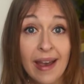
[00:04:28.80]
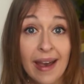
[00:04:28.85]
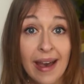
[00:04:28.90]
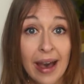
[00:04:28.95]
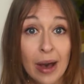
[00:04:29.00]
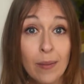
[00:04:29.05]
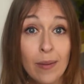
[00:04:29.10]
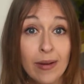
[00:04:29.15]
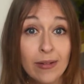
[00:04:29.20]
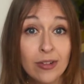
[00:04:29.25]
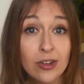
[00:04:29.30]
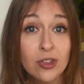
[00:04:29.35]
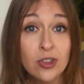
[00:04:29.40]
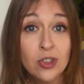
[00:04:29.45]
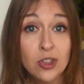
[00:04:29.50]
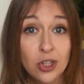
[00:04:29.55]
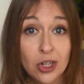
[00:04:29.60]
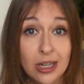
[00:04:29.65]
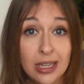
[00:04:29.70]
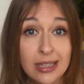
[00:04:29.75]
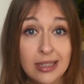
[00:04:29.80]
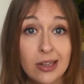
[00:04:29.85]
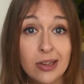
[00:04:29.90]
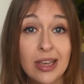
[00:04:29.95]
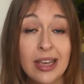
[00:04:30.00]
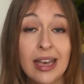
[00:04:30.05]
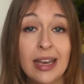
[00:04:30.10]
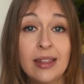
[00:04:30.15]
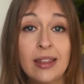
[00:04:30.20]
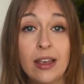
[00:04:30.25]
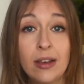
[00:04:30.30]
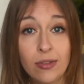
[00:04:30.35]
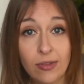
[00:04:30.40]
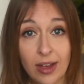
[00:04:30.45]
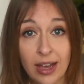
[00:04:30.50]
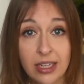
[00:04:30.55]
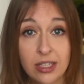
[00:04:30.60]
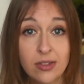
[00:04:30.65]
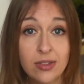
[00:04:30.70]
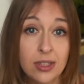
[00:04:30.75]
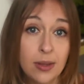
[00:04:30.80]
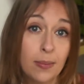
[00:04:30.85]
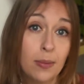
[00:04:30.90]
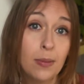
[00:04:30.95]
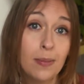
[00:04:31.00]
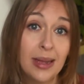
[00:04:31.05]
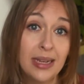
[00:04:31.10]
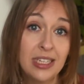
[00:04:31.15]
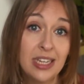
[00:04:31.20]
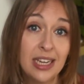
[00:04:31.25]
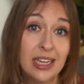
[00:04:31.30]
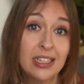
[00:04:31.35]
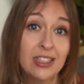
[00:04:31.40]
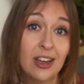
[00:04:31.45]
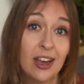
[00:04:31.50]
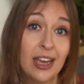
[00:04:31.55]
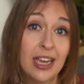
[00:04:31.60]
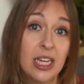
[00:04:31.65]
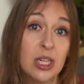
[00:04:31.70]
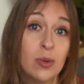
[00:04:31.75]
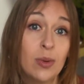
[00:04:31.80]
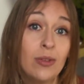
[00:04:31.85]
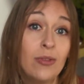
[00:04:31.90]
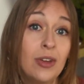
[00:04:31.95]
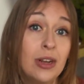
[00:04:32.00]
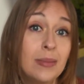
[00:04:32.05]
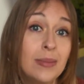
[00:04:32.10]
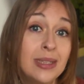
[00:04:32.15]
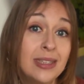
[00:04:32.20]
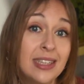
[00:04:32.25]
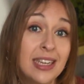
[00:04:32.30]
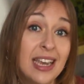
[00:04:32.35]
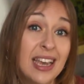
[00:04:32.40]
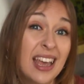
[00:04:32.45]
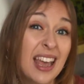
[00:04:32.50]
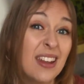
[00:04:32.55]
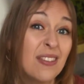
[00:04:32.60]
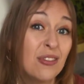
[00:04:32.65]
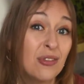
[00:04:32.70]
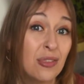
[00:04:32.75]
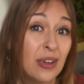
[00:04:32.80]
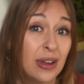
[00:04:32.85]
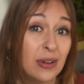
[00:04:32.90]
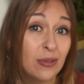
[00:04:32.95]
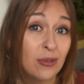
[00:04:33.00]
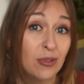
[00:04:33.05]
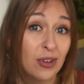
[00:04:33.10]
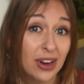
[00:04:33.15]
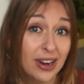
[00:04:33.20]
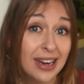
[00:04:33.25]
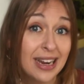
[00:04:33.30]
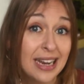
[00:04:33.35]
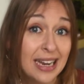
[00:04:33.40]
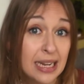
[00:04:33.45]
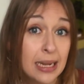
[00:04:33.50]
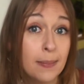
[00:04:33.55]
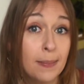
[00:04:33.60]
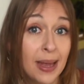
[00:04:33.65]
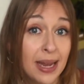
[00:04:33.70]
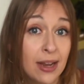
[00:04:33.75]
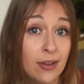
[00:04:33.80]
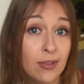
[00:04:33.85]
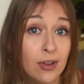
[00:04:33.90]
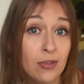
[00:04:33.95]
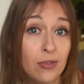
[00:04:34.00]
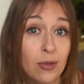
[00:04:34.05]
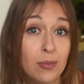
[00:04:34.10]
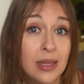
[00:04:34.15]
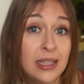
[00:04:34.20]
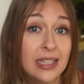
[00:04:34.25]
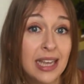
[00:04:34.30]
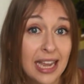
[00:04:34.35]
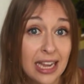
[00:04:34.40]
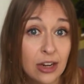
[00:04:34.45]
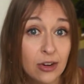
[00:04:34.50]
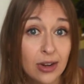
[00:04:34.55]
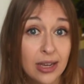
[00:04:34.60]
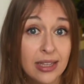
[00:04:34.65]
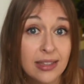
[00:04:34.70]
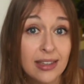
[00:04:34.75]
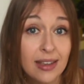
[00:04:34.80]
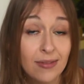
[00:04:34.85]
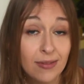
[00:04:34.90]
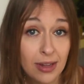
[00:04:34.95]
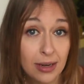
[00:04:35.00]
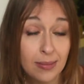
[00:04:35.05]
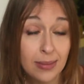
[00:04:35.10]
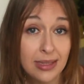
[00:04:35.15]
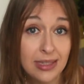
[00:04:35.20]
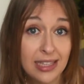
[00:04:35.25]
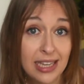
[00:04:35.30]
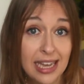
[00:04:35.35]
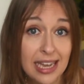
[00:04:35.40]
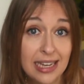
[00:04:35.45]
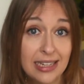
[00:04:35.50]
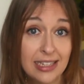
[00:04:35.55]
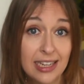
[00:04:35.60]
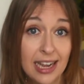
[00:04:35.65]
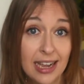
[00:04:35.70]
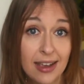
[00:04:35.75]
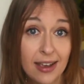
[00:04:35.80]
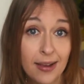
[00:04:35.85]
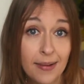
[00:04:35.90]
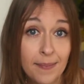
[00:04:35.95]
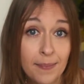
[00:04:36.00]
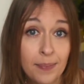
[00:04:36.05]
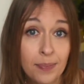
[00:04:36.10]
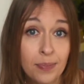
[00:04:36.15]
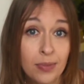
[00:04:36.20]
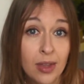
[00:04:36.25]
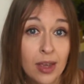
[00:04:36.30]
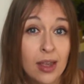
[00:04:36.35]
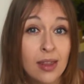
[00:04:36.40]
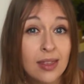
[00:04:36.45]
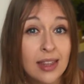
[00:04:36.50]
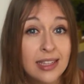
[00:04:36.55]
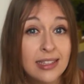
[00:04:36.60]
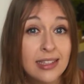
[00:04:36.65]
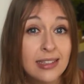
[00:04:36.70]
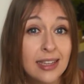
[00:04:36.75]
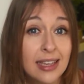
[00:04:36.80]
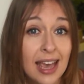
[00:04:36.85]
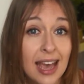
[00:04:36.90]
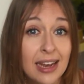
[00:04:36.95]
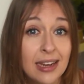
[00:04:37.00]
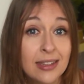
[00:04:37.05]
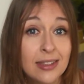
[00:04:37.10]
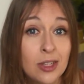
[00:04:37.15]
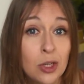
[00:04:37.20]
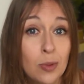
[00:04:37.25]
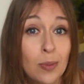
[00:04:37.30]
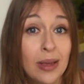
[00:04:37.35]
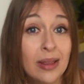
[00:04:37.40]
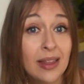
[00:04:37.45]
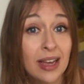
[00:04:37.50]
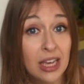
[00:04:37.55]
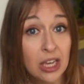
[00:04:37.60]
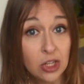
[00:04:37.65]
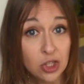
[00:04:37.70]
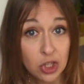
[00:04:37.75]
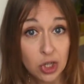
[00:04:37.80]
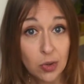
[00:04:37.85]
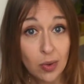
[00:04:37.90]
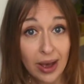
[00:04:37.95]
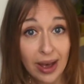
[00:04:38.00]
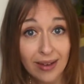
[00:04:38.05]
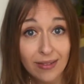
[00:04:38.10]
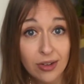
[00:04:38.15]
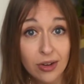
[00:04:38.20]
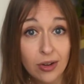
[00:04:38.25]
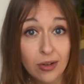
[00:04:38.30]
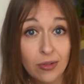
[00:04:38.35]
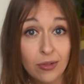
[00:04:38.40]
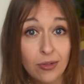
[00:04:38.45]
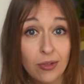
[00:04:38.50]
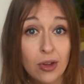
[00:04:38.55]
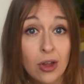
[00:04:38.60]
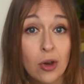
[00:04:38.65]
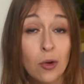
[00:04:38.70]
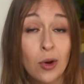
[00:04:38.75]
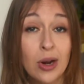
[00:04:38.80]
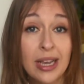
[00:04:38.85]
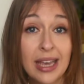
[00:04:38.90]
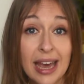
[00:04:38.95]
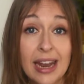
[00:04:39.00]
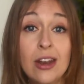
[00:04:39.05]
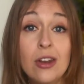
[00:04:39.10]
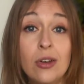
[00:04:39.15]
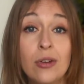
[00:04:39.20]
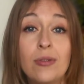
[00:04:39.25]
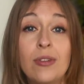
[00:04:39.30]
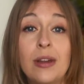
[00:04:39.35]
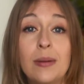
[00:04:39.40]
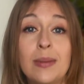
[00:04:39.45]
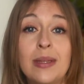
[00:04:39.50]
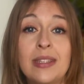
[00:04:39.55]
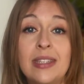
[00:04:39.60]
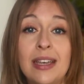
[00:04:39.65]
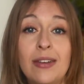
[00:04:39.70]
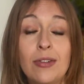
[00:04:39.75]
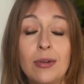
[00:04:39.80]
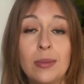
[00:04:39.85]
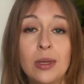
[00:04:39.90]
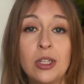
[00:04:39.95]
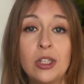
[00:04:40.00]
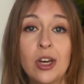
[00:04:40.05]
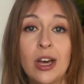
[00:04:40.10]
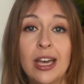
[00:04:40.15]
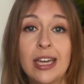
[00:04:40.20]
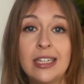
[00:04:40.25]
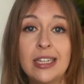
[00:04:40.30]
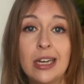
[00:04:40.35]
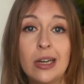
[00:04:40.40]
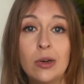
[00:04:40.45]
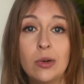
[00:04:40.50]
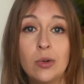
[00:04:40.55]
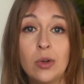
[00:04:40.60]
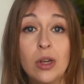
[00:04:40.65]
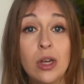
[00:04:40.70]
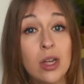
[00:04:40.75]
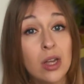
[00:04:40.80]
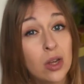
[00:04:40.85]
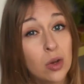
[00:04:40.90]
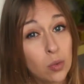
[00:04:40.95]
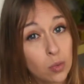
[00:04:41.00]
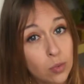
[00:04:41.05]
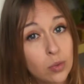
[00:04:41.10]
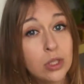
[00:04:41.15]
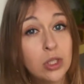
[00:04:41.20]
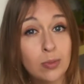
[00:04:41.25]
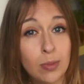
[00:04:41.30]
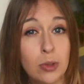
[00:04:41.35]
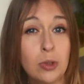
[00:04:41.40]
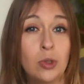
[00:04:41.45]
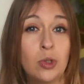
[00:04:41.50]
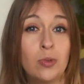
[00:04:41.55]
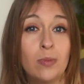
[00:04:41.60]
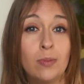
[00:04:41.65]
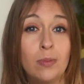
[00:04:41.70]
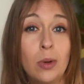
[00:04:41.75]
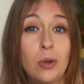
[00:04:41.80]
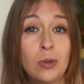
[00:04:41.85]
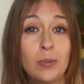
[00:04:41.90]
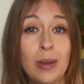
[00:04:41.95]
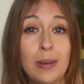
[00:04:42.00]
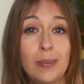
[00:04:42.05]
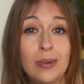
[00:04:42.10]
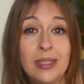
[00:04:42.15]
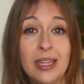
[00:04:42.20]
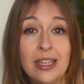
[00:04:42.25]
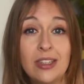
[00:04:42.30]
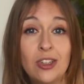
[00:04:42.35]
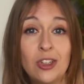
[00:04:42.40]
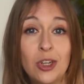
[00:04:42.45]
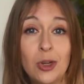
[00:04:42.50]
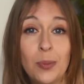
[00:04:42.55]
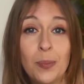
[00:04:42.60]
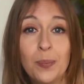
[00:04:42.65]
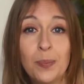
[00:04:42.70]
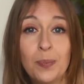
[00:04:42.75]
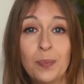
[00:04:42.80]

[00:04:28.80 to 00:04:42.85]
However, studies looking at the effect of supplementing a diet with vitamin C again found very little benefit from this increase in vitamin C intake. This is again assuming that you do have enough or get enough vitamin C from your diet alone, which most people tend to do.